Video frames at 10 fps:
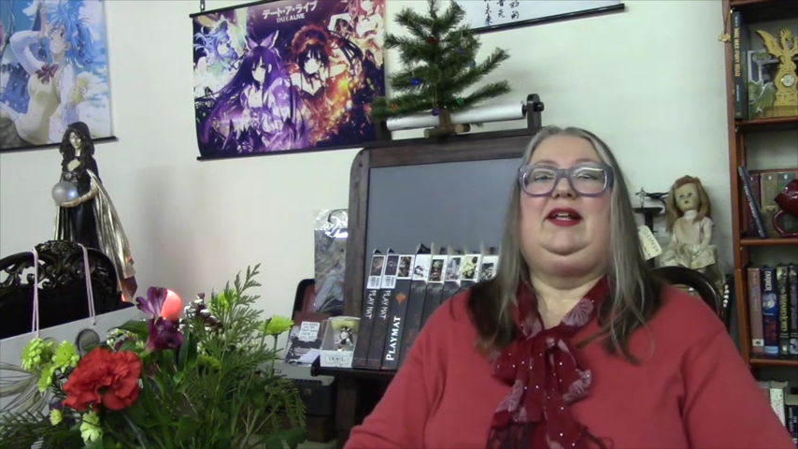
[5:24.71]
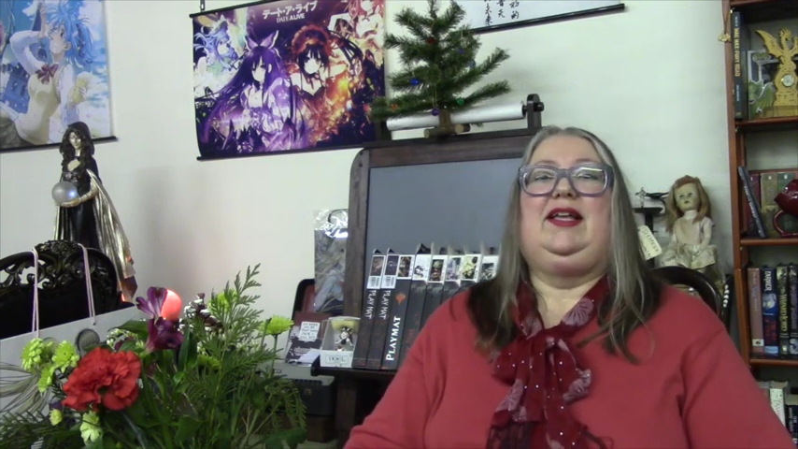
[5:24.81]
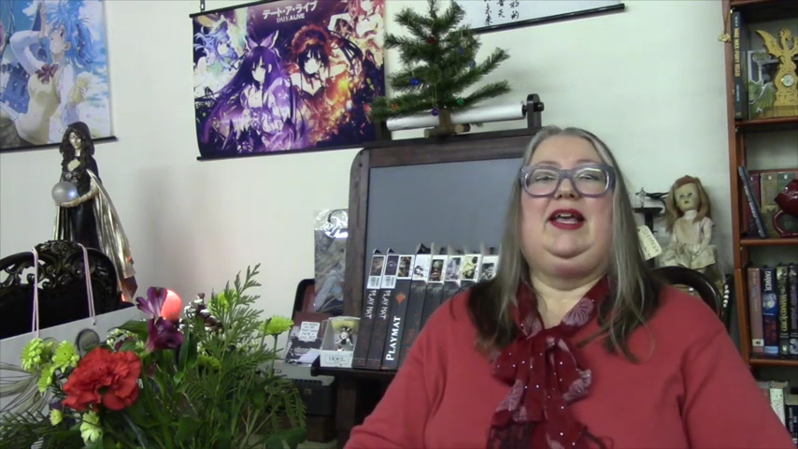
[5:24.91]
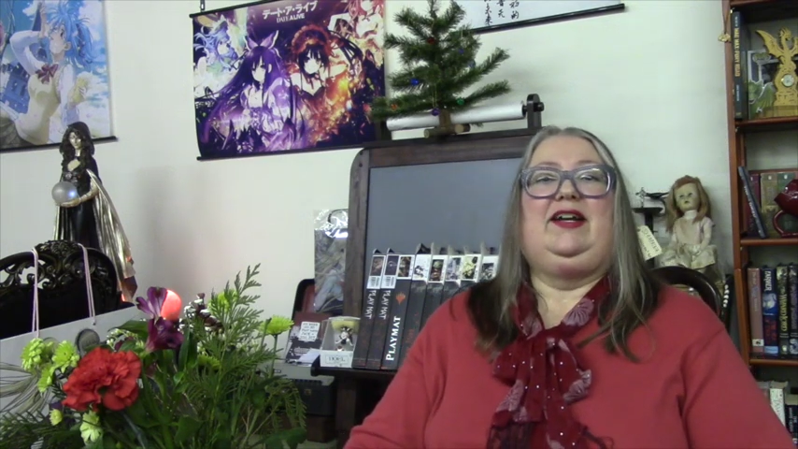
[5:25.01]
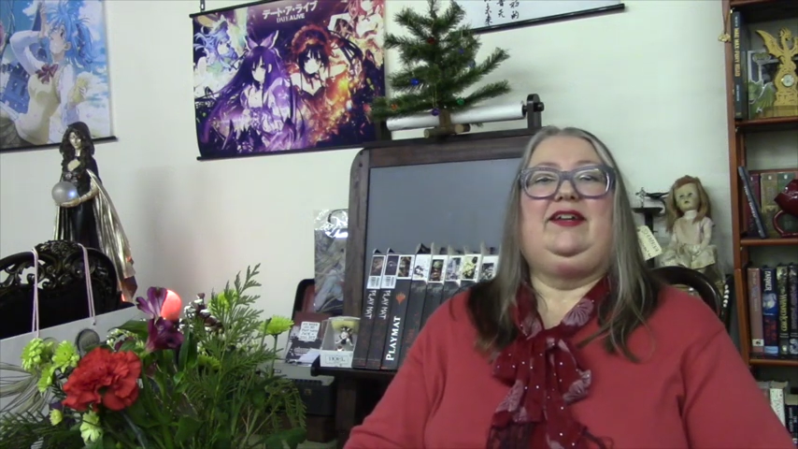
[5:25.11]

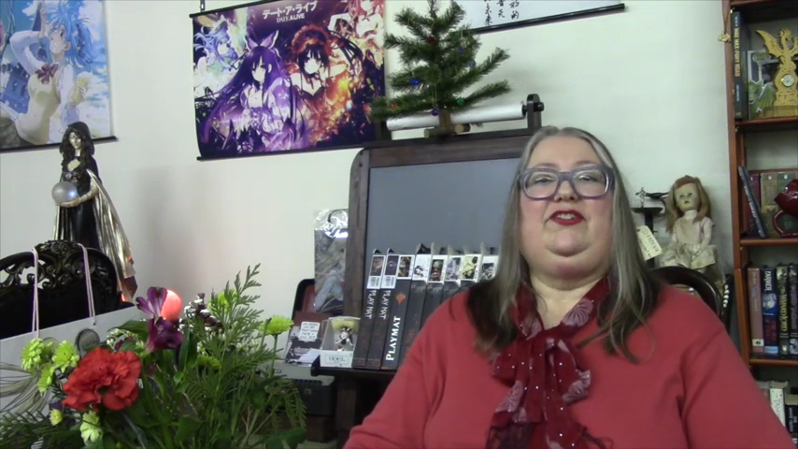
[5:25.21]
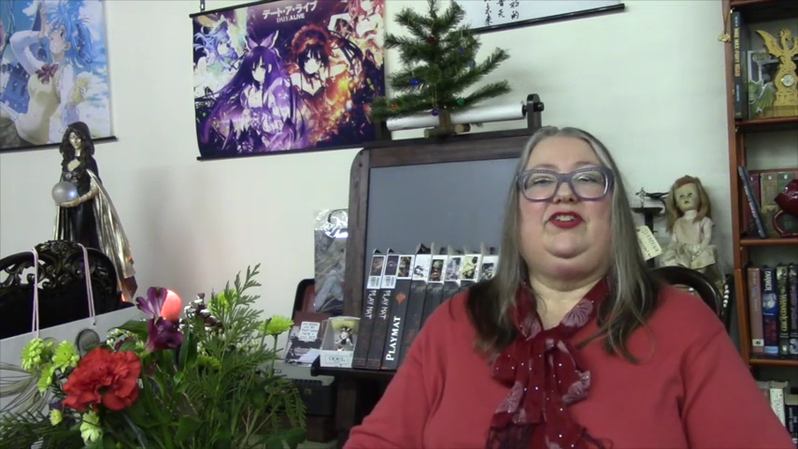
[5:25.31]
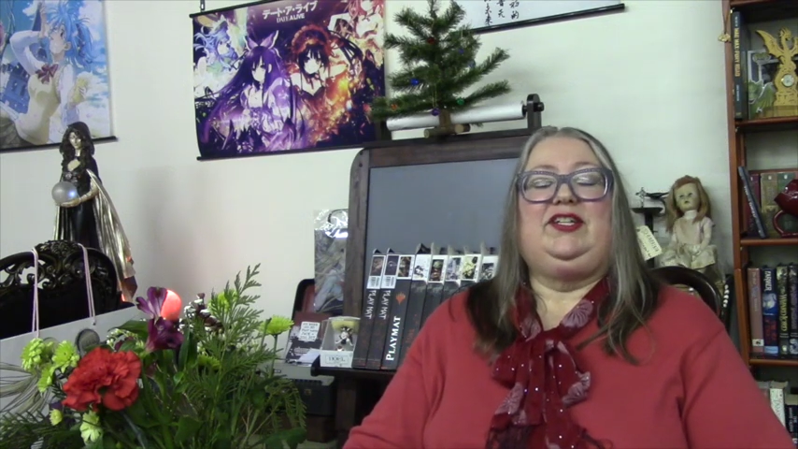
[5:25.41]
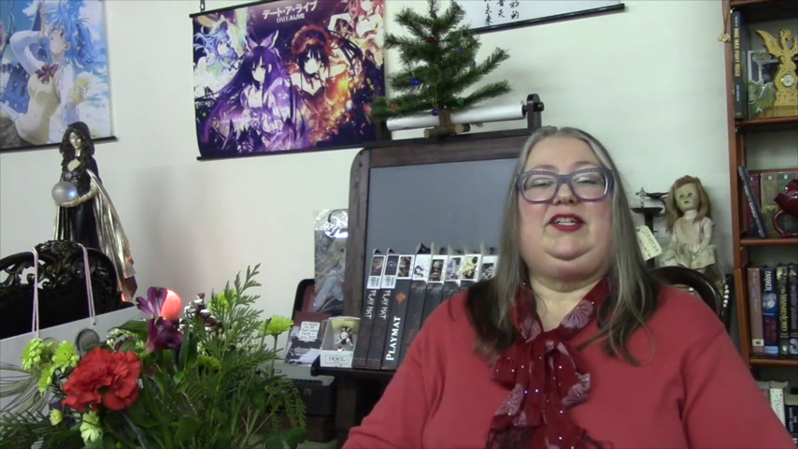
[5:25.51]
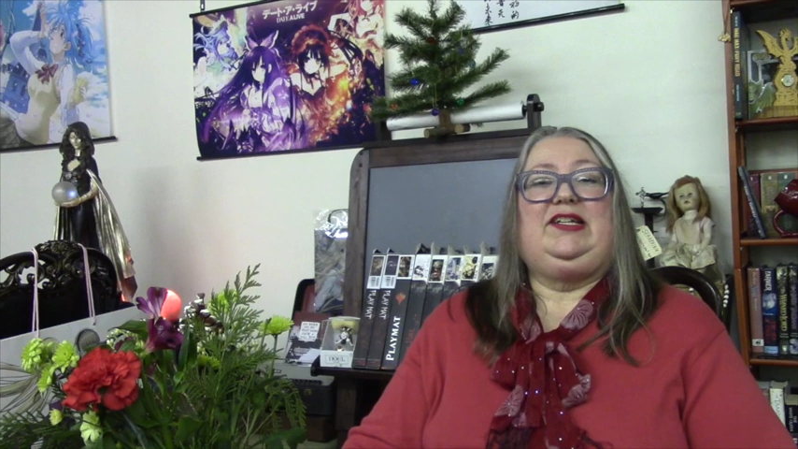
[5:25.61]
Canada
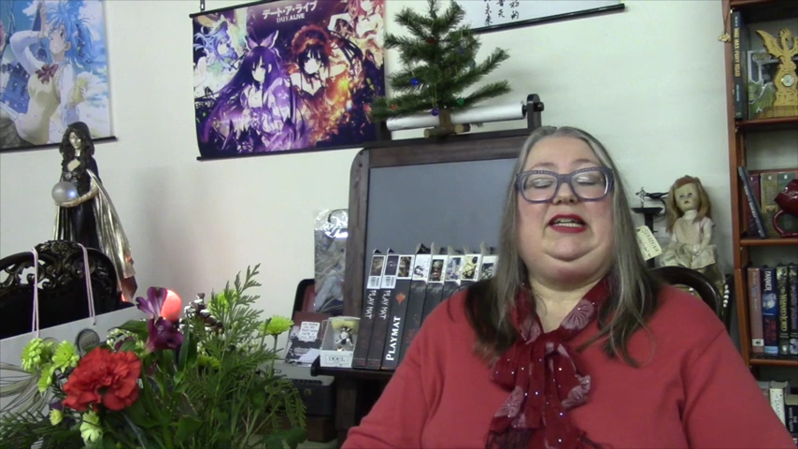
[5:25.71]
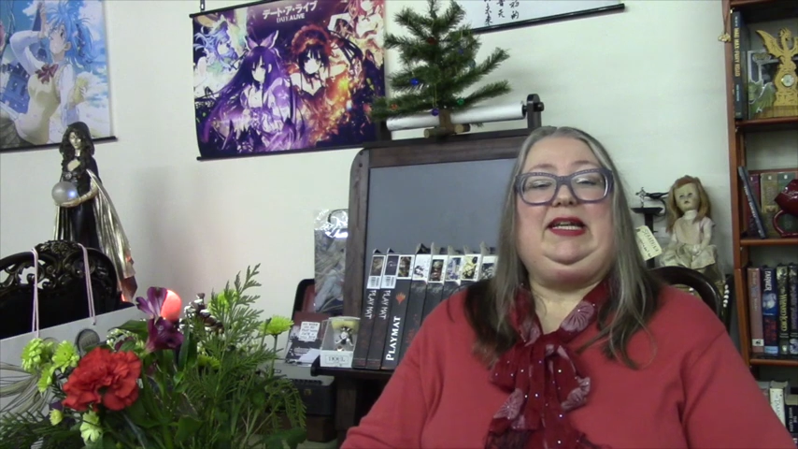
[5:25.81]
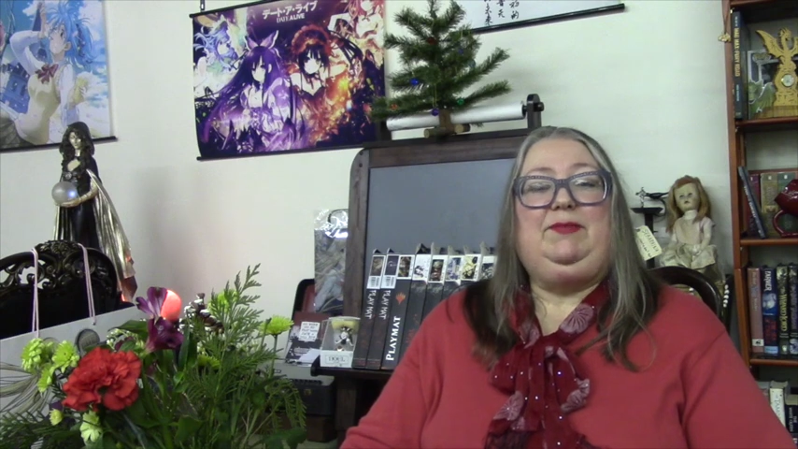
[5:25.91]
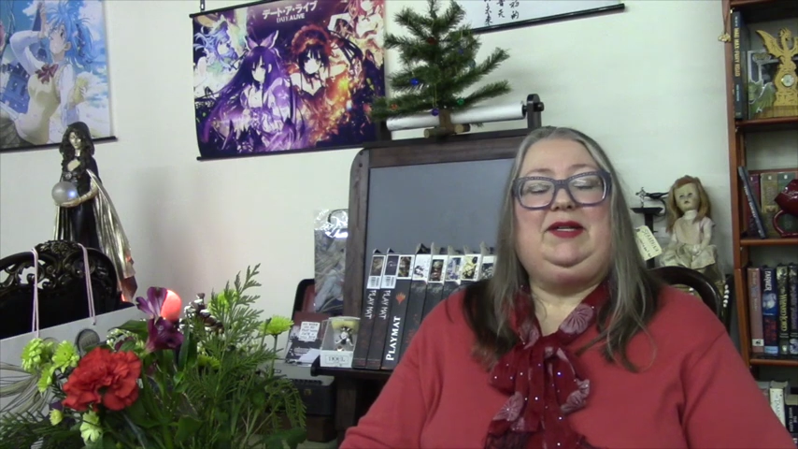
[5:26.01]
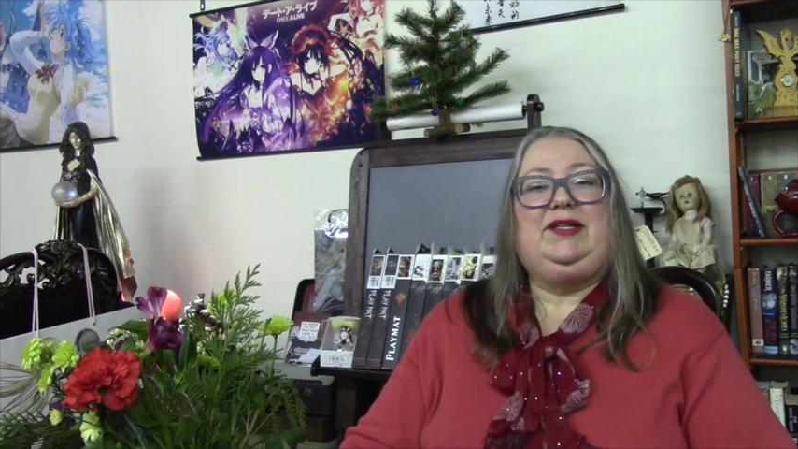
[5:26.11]
just
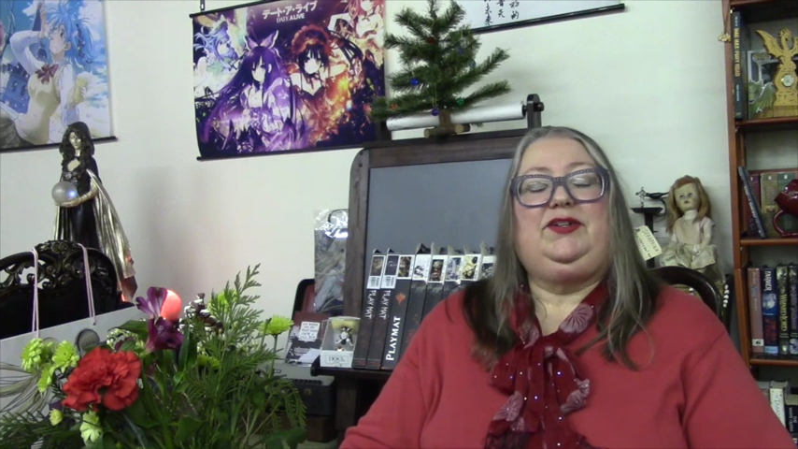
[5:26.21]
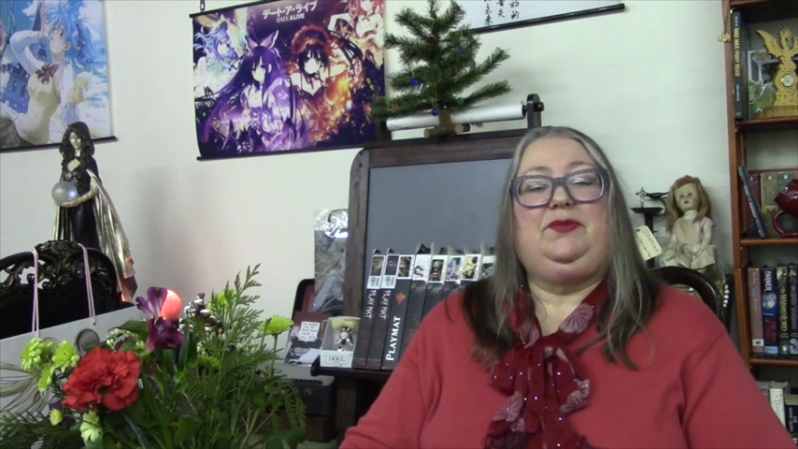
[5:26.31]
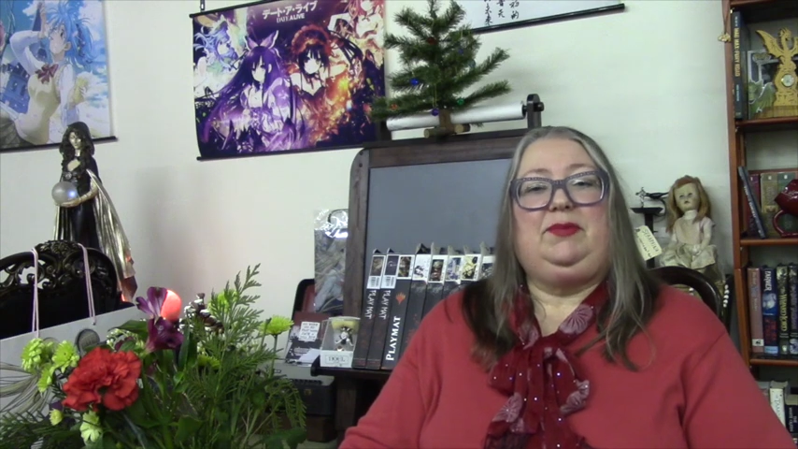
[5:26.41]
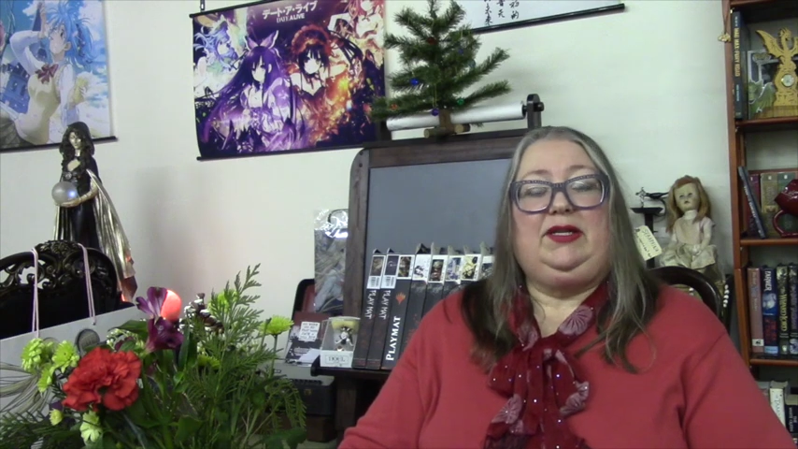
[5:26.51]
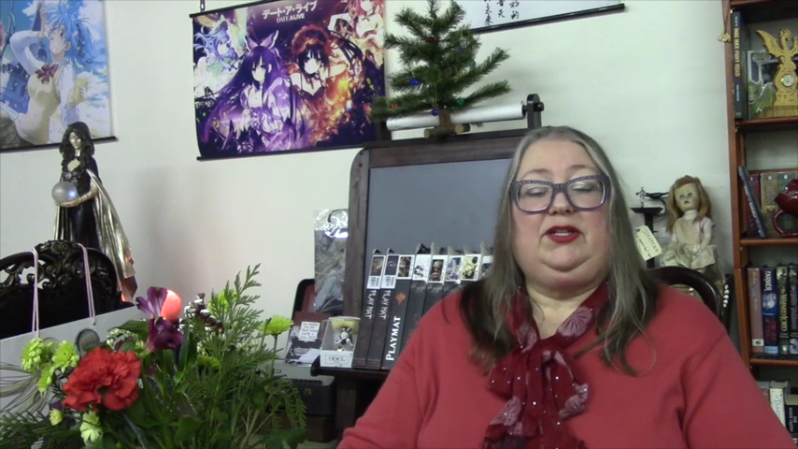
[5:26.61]
deemed it to
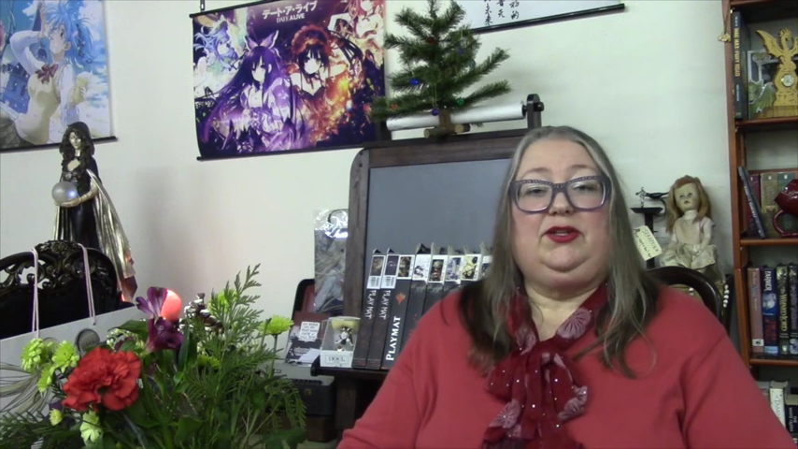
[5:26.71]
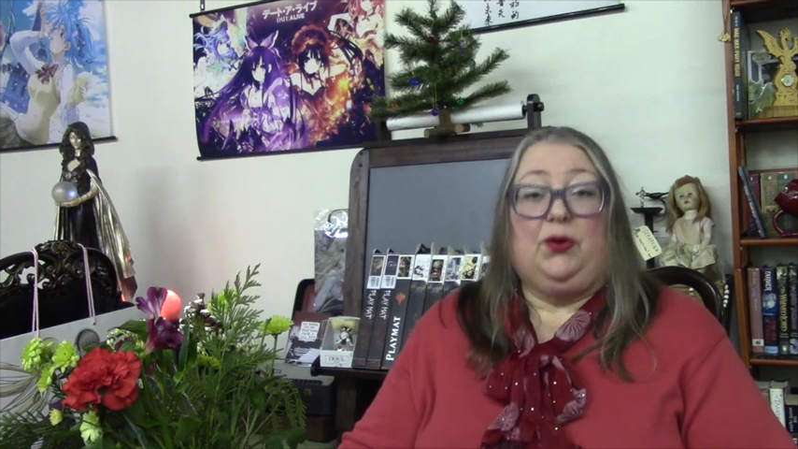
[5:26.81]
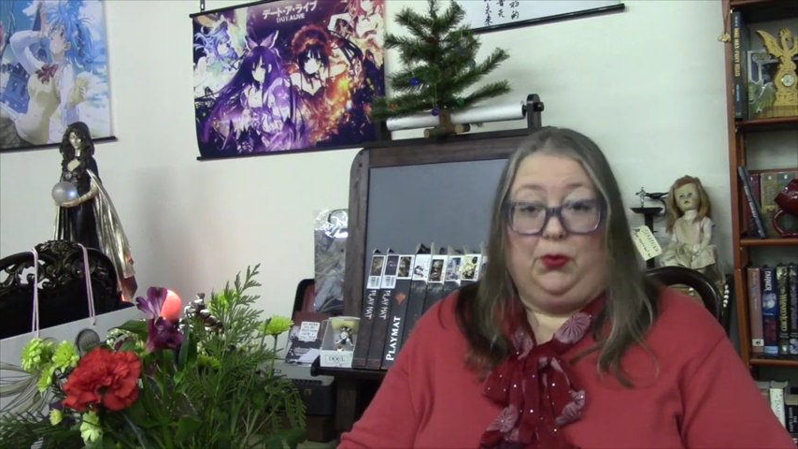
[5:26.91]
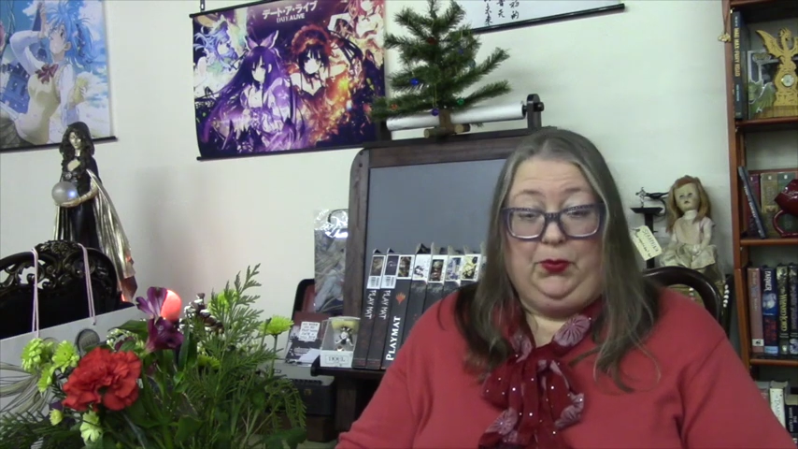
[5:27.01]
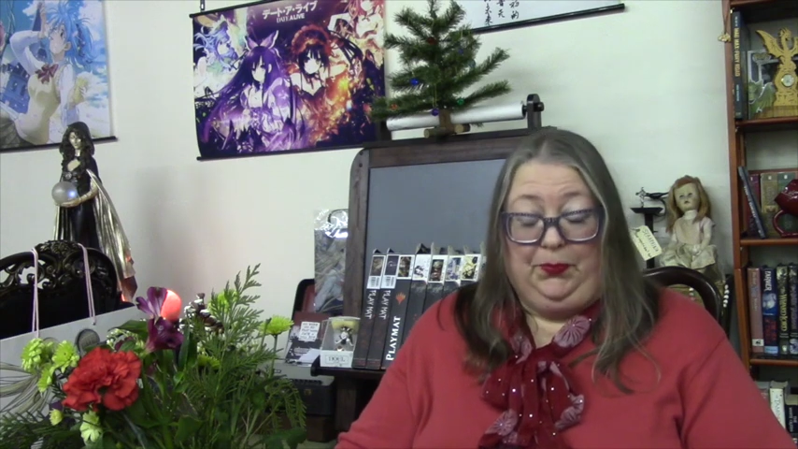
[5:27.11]
be
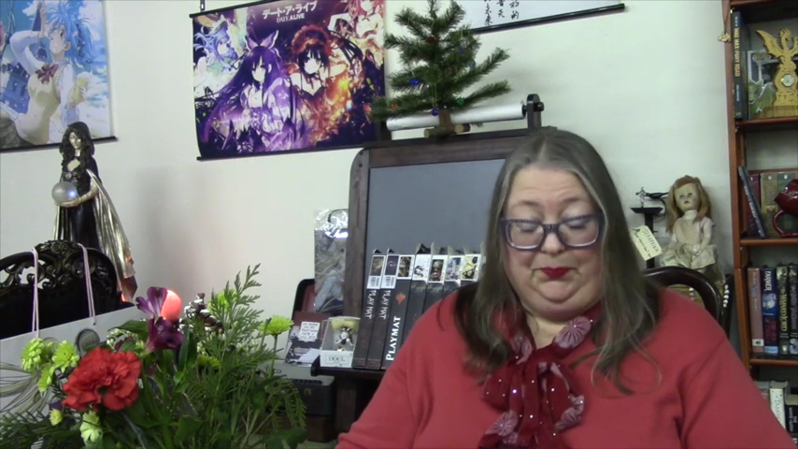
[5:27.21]
so.